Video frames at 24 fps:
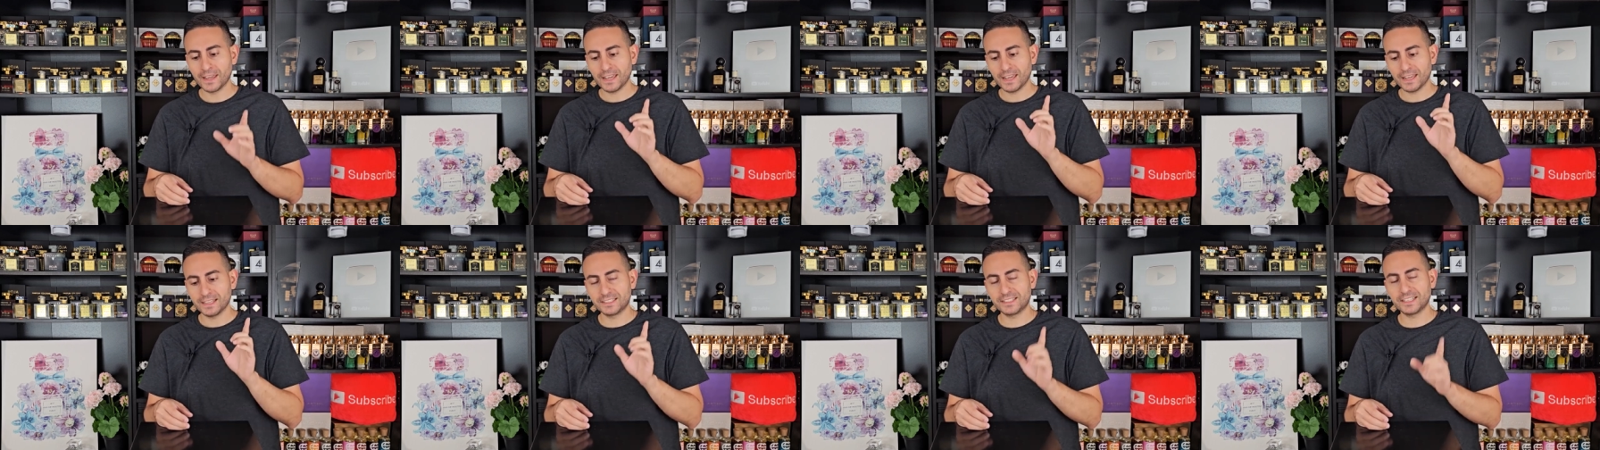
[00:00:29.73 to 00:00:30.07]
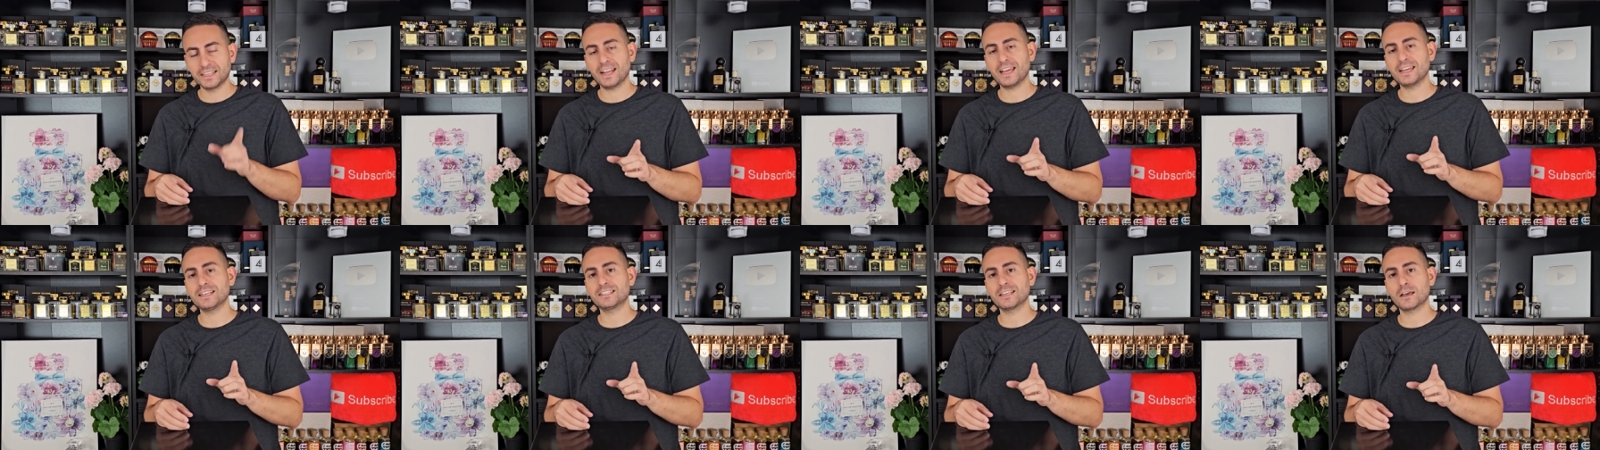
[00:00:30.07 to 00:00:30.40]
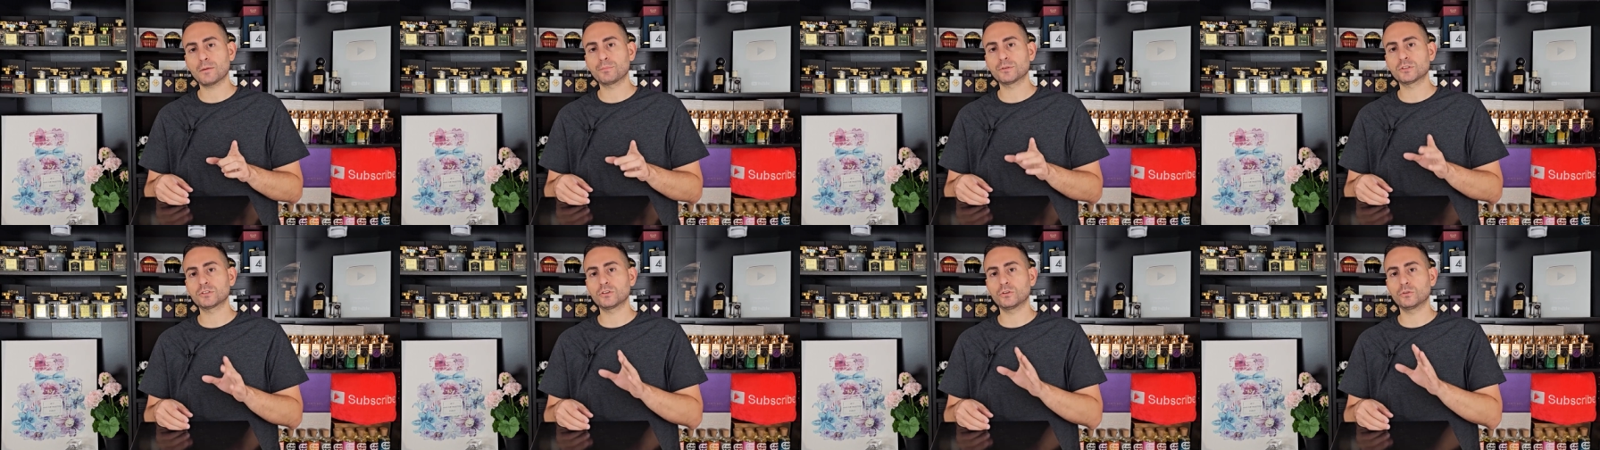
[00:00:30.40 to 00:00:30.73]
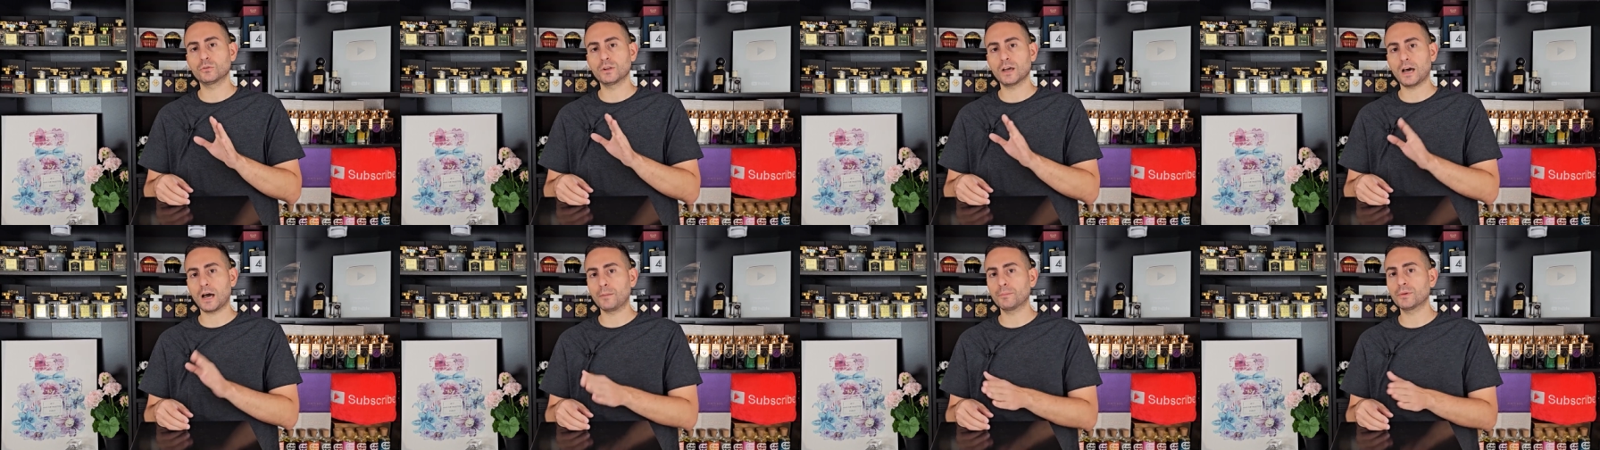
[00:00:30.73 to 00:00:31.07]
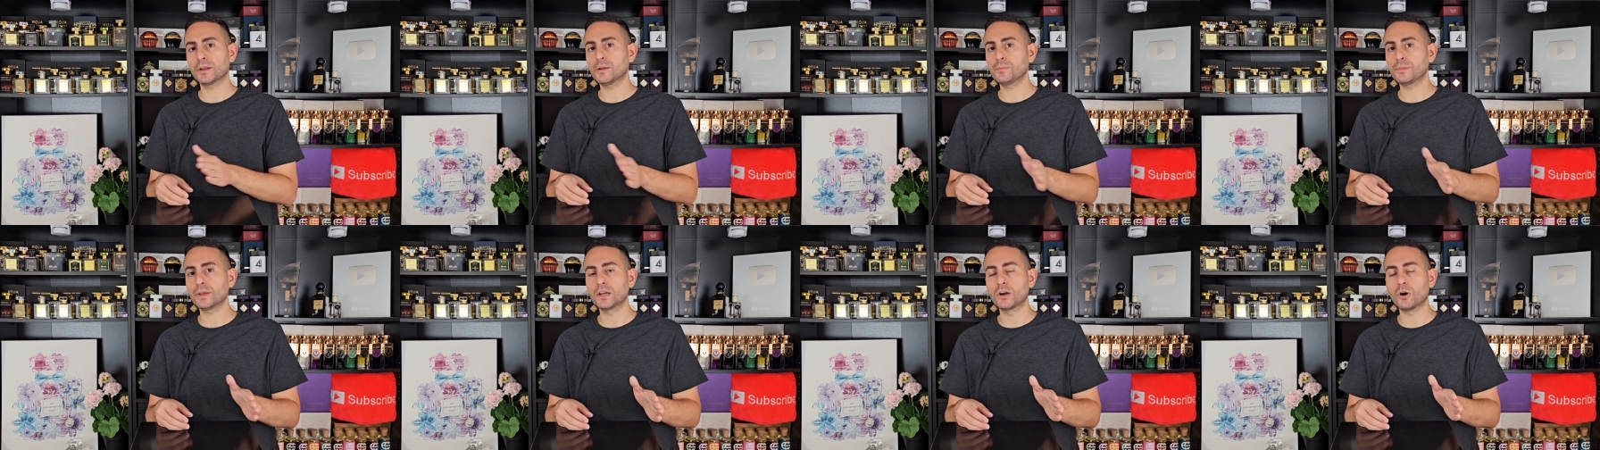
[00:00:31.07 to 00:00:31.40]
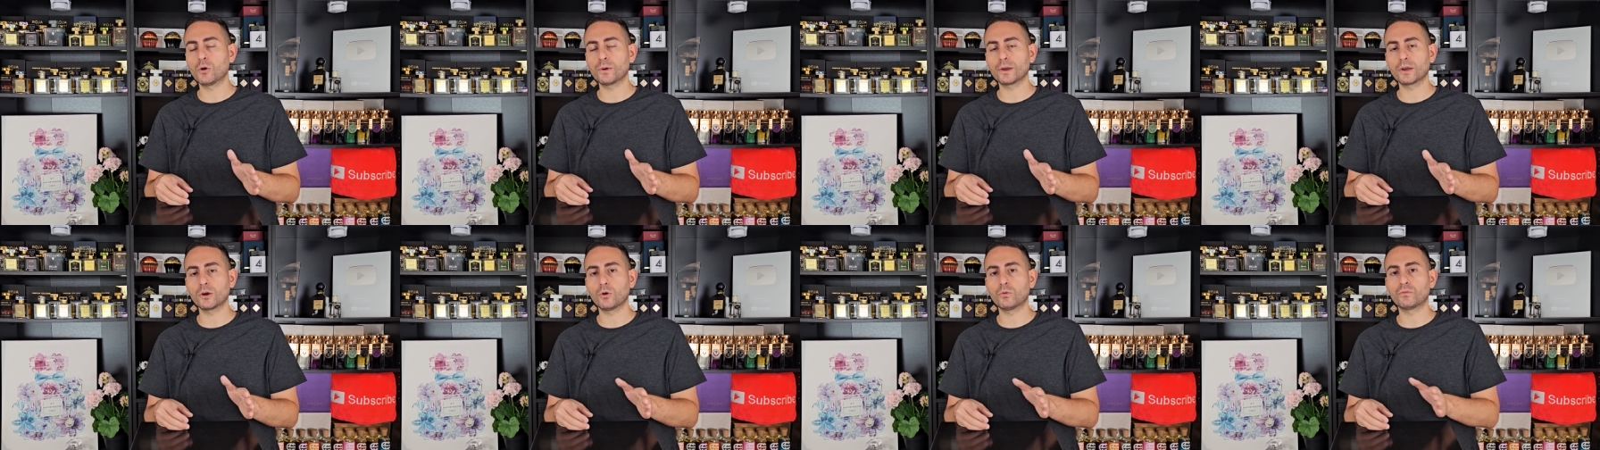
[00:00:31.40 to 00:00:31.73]
in today's episode, I'm going to be
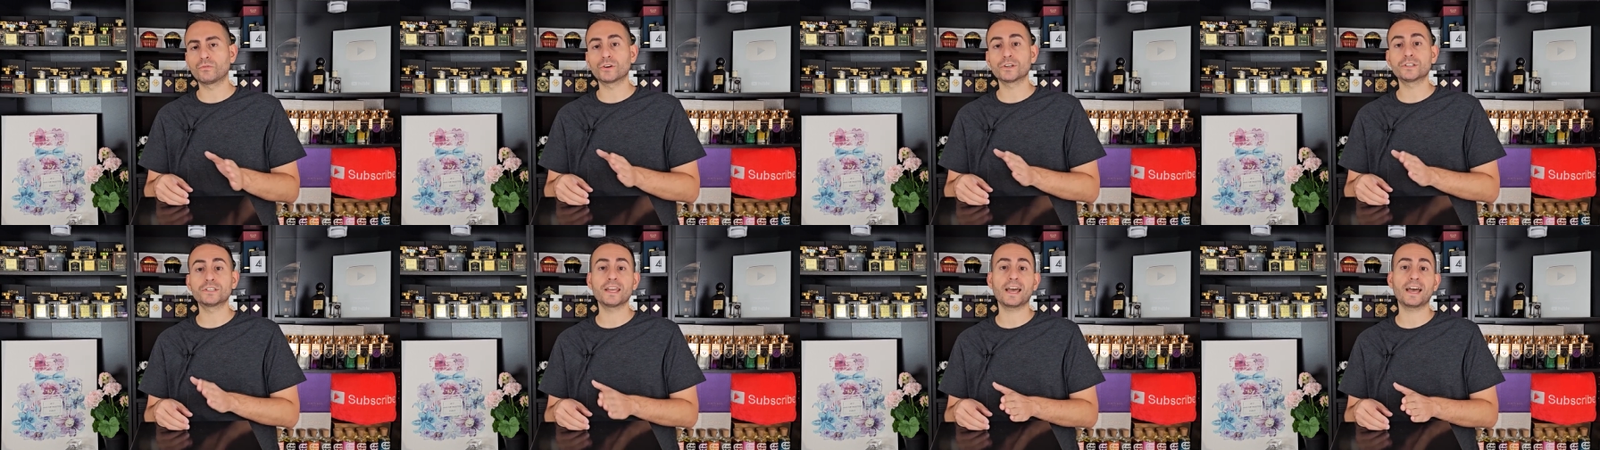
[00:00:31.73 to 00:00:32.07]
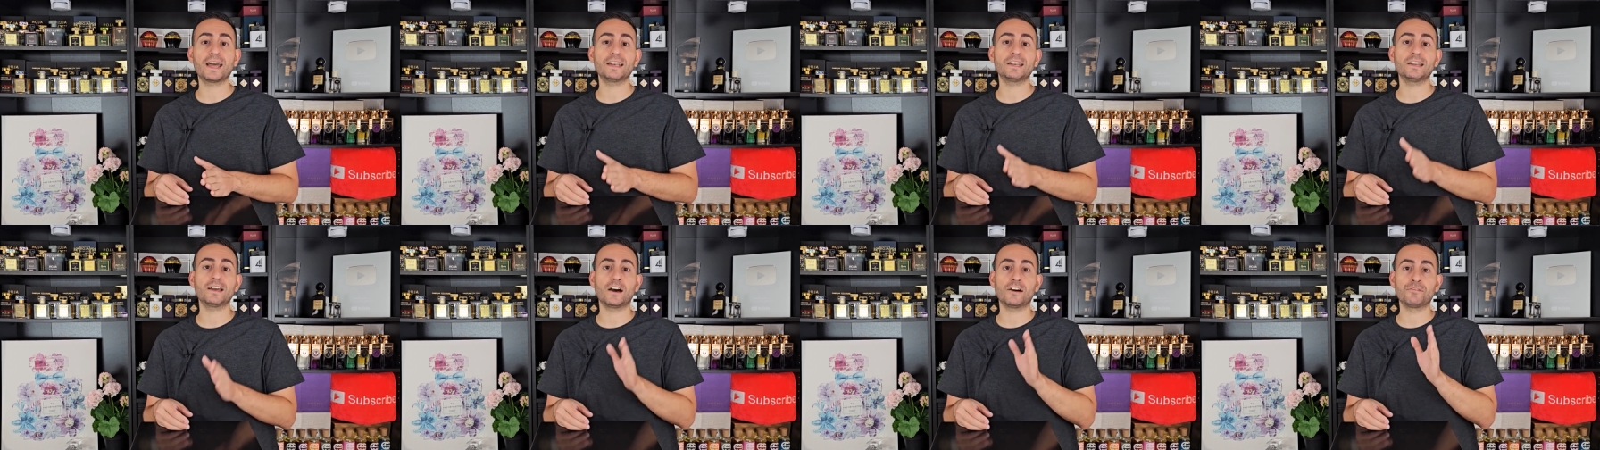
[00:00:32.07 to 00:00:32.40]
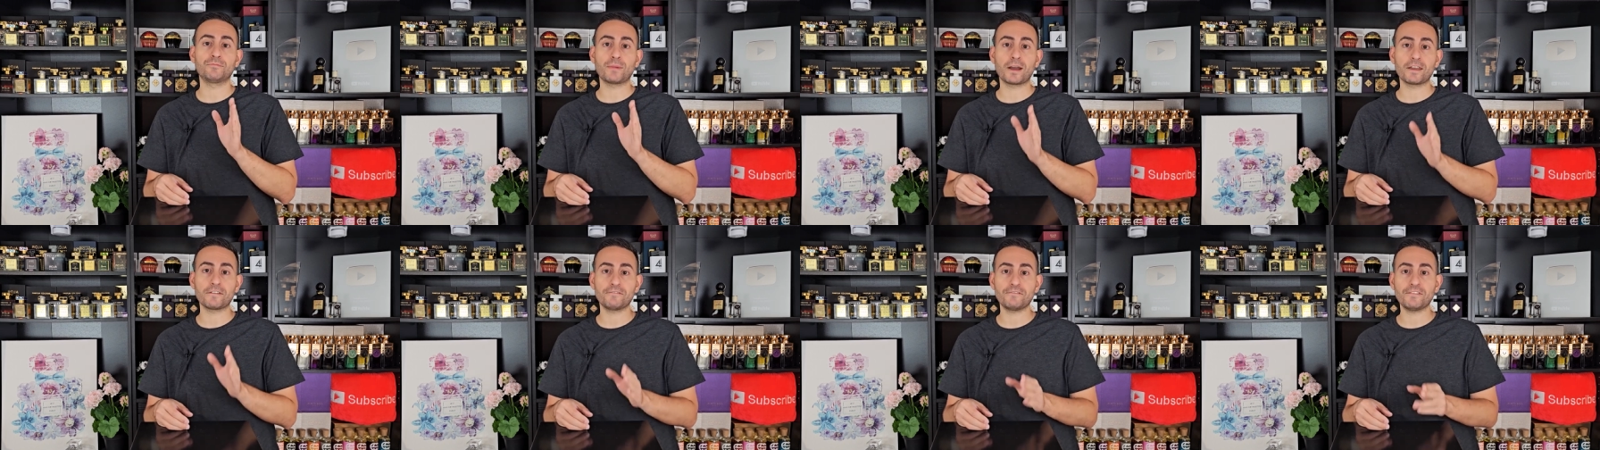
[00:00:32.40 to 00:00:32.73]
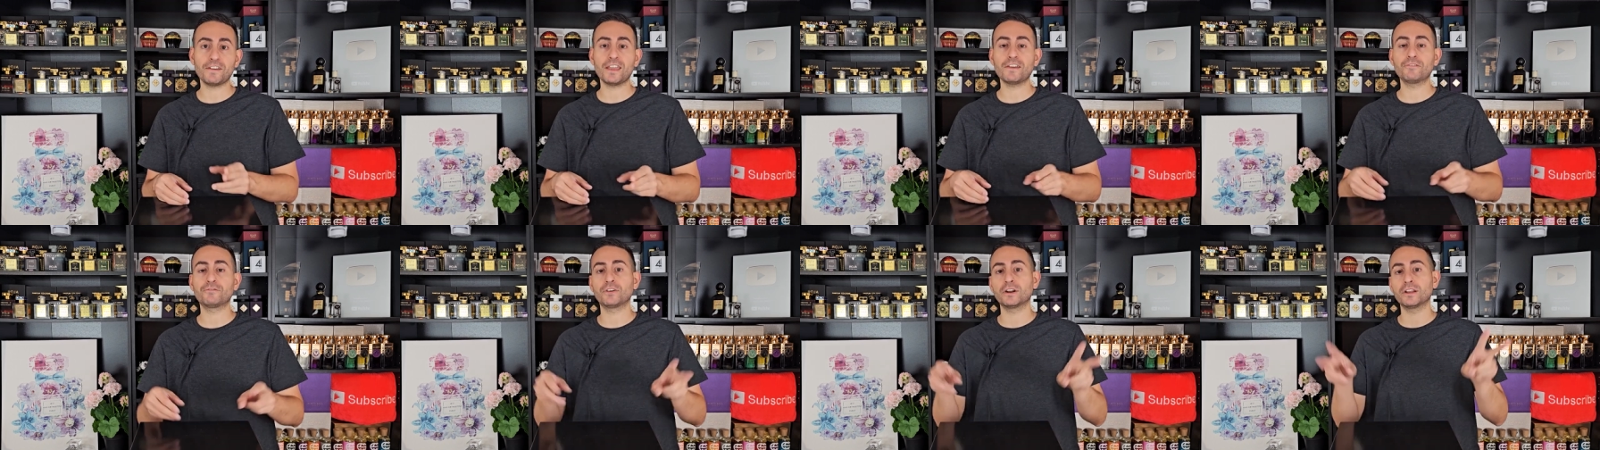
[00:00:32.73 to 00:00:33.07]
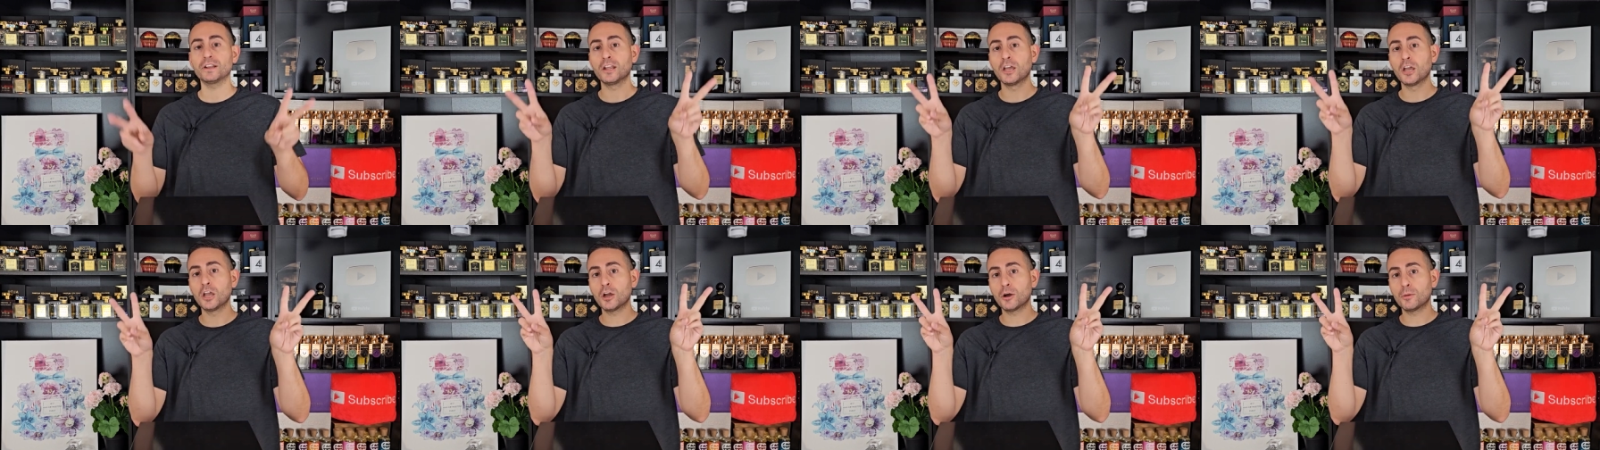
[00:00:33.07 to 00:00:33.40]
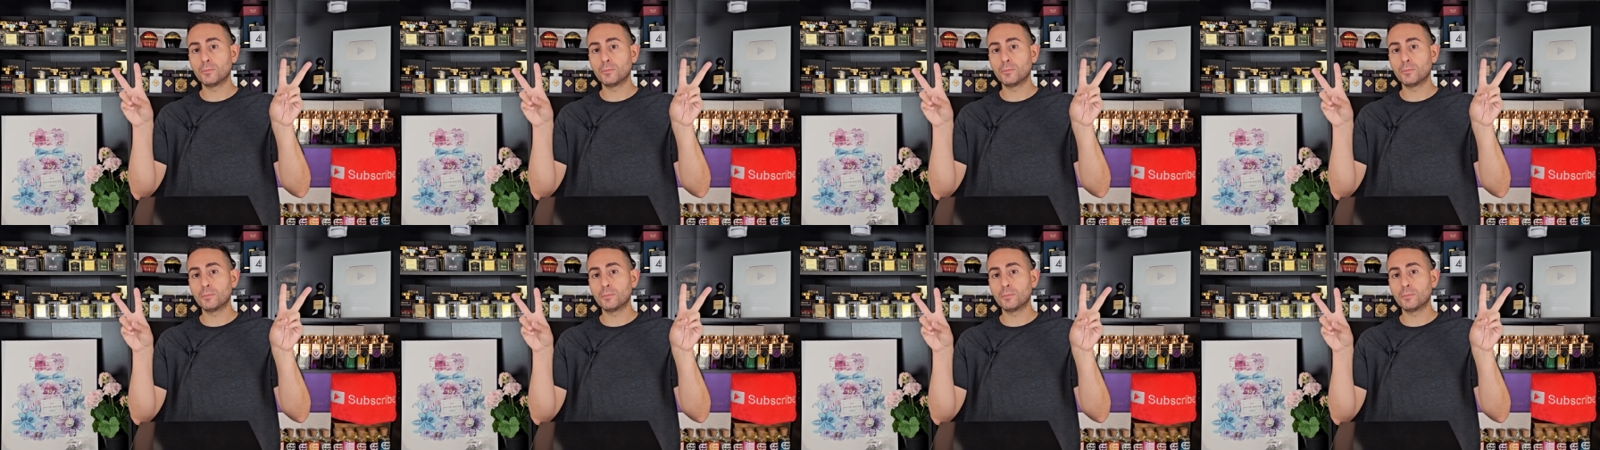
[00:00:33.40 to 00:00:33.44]
going over ten of my favorite